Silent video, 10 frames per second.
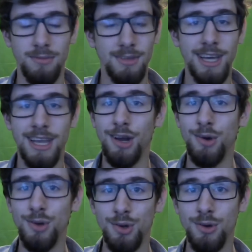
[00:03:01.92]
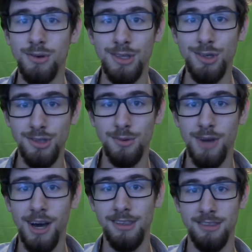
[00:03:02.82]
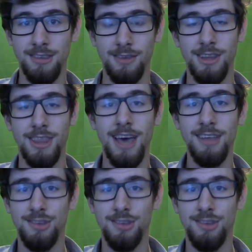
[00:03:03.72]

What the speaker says: like, you know, new YouTube content and stuff like that.